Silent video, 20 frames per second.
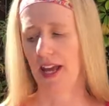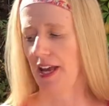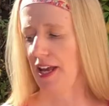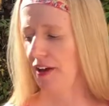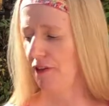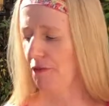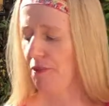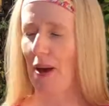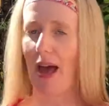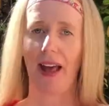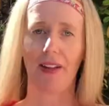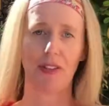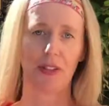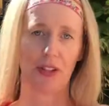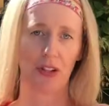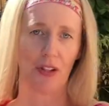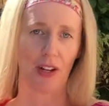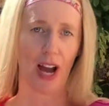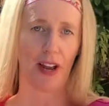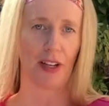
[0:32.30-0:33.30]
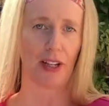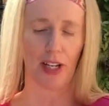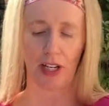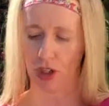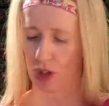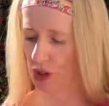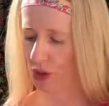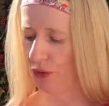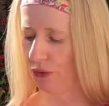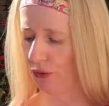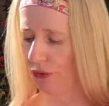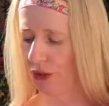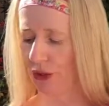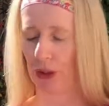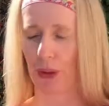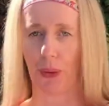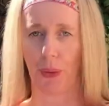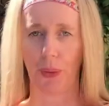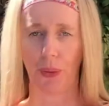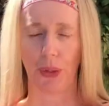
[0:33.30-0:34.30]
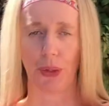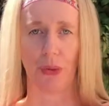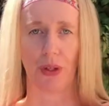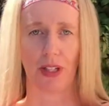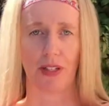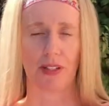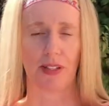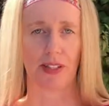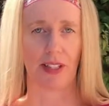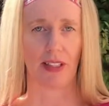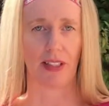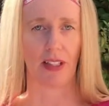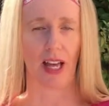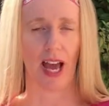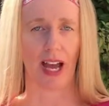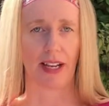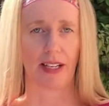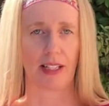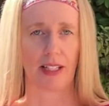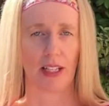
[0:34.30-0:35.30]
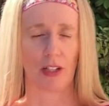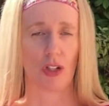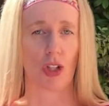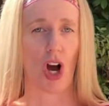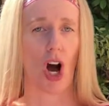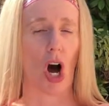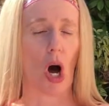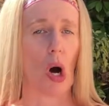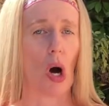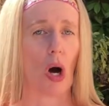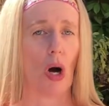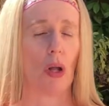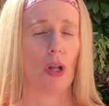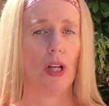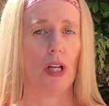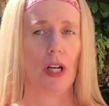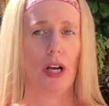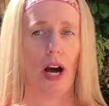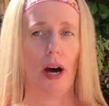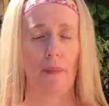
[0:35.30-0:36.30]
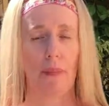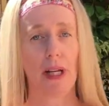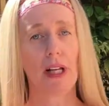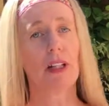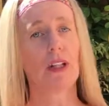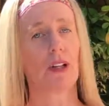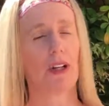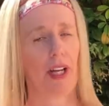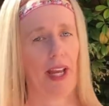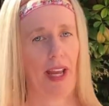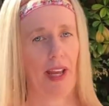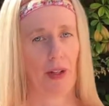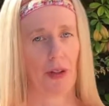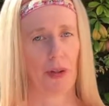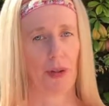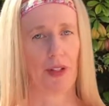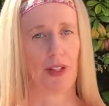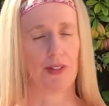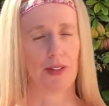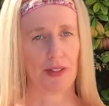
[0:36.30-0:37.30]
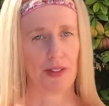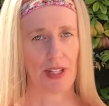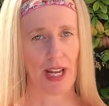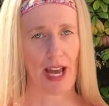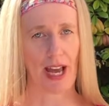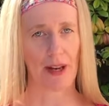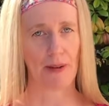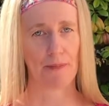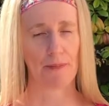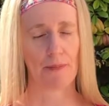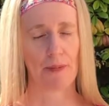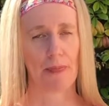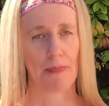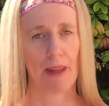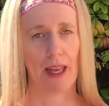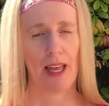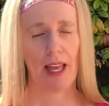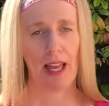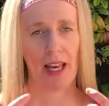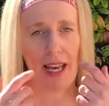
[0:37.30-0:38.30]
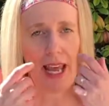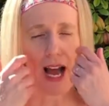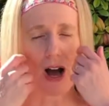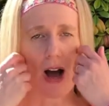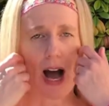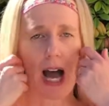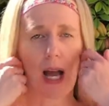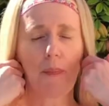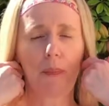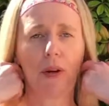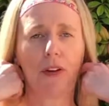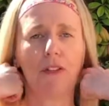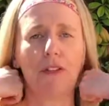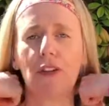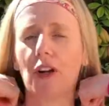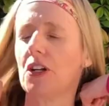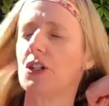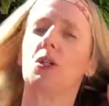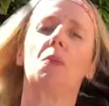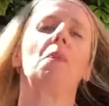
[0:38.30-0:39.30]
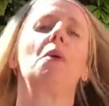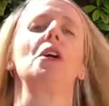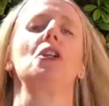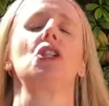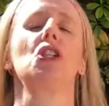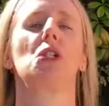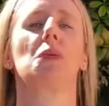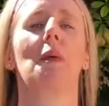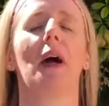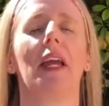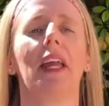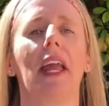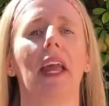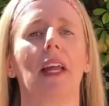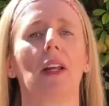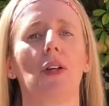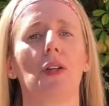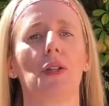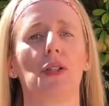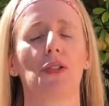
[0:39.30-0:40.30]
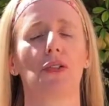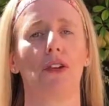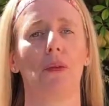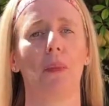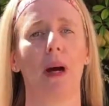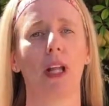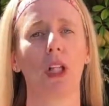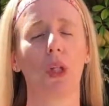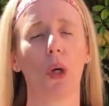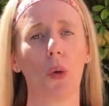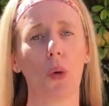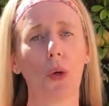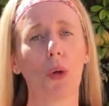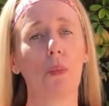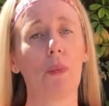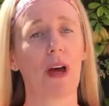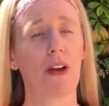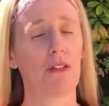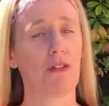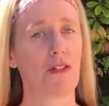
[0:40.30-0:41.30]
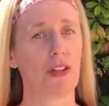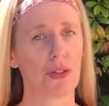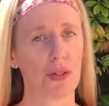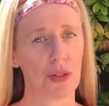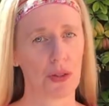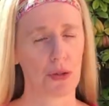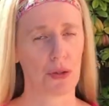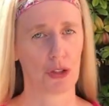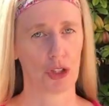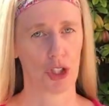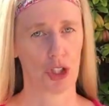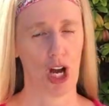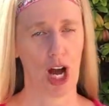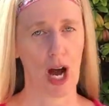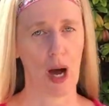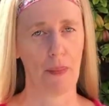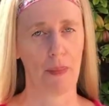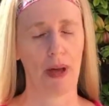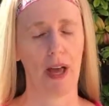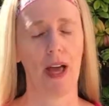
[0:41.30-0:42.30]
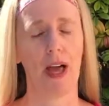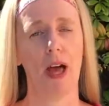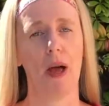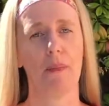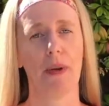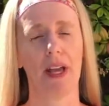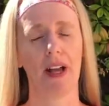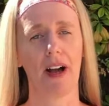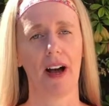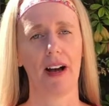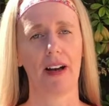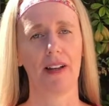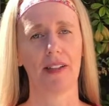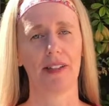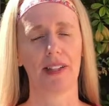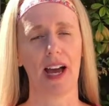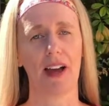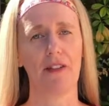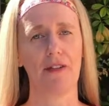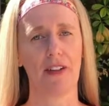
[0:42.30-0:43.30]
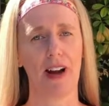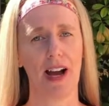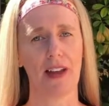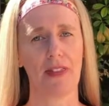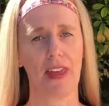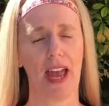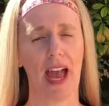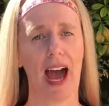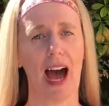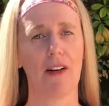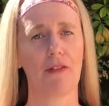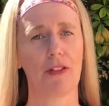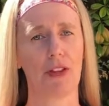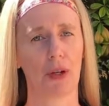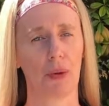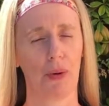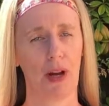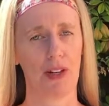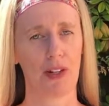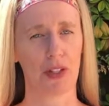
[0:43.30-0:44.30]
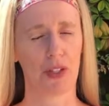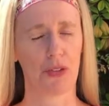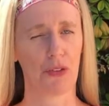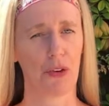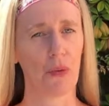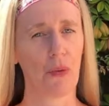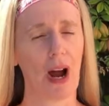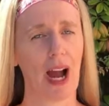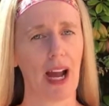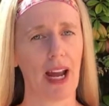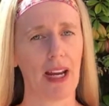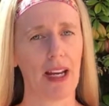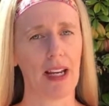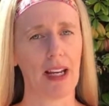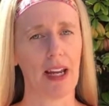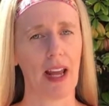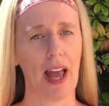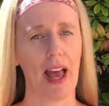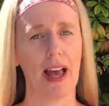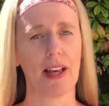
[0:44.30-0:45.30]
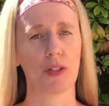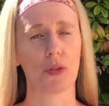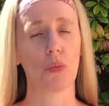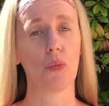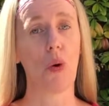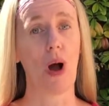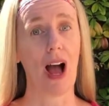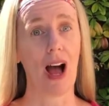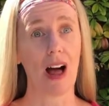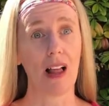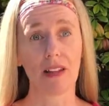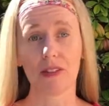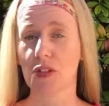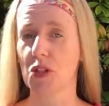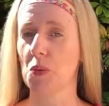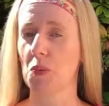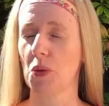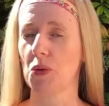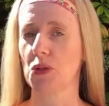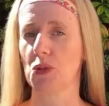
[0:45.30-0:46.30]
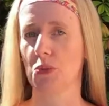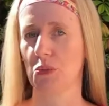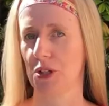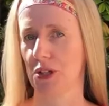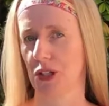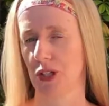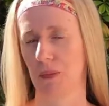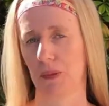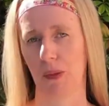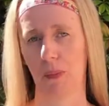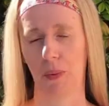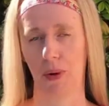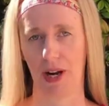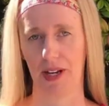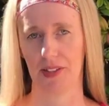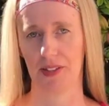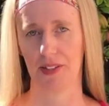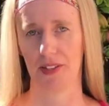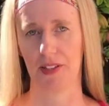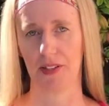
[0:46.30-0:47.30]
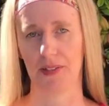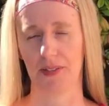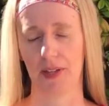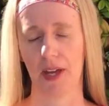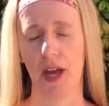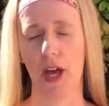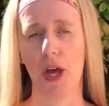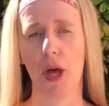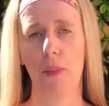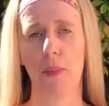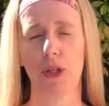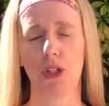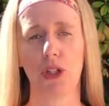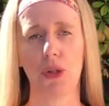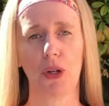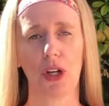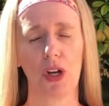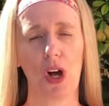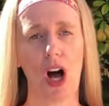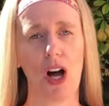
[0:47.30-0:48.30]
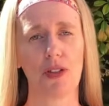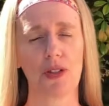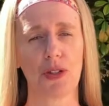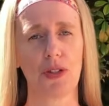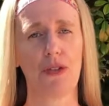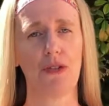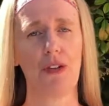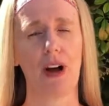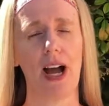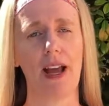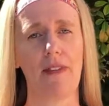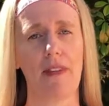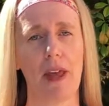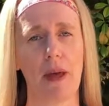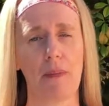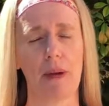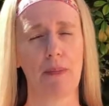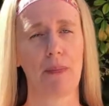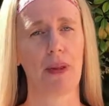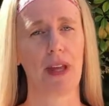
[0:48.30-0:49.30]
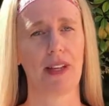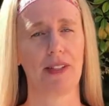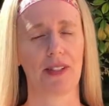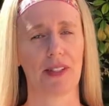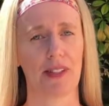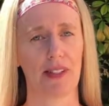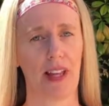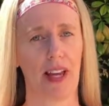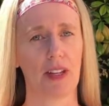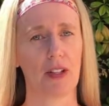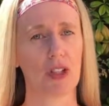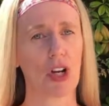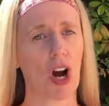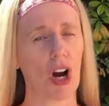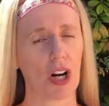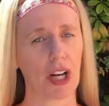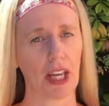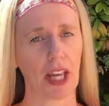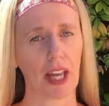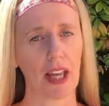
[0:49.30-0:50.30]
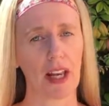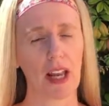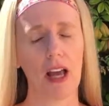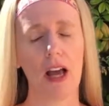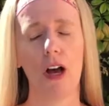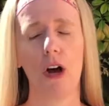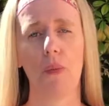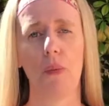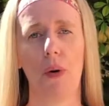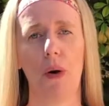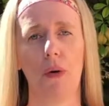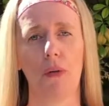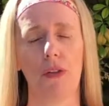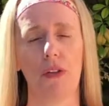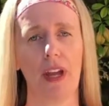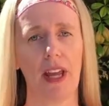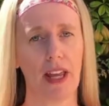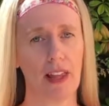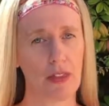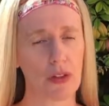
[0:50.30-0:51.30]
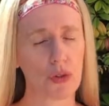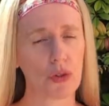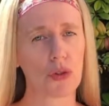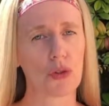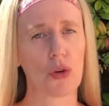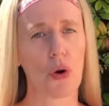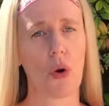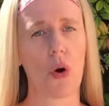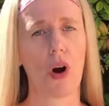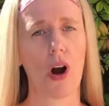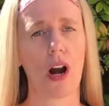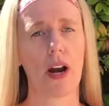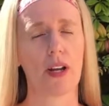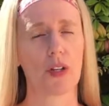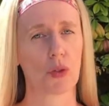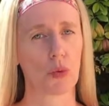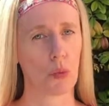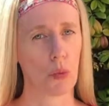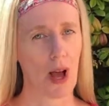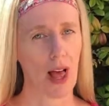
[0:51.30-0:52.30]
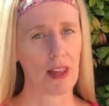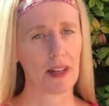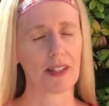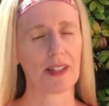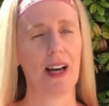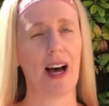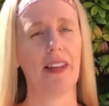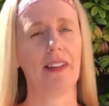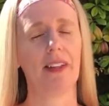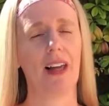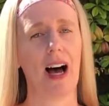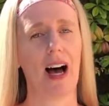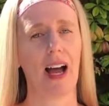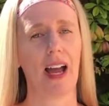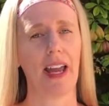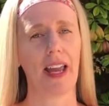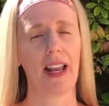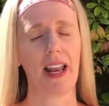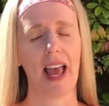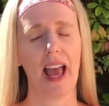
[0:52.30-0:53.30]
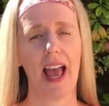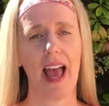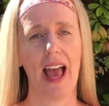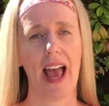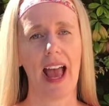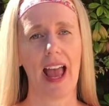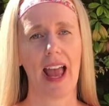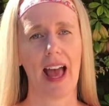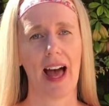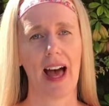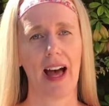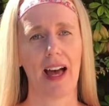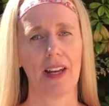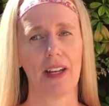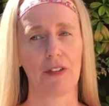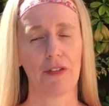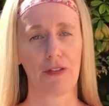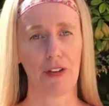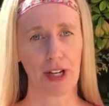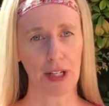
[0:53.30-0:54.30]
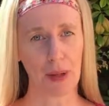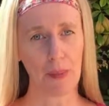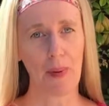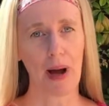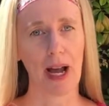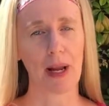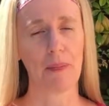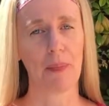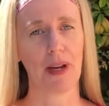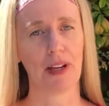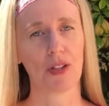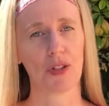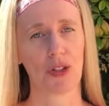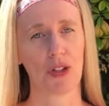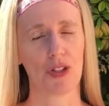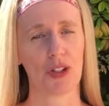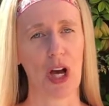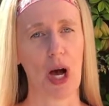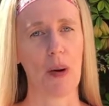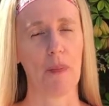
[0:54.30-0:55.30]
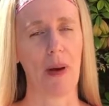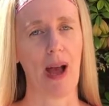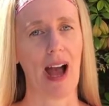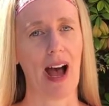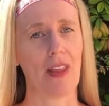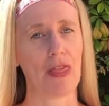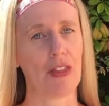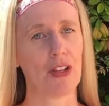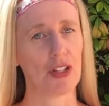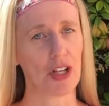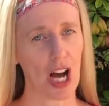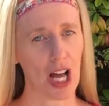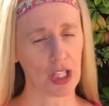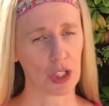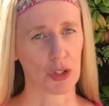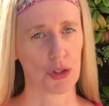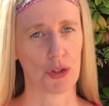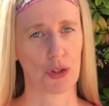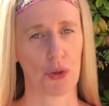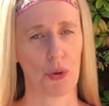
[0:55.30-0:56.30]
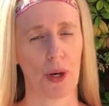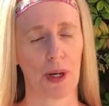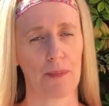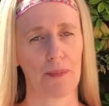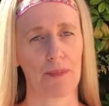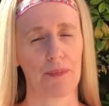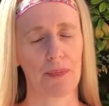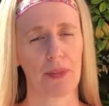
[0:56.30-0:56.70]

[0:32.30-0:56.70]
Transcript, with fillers: If pets are not an issue for you, you can select a tall pillar candle instead. Now, I prefer to purchase my candles from my local metaphysical shop because I find they have the greatest variety as well as the most reasonable prices. But you can also find them in places like Target, both in the store as well as online, and a friend of mine picks hers up at the dollar store.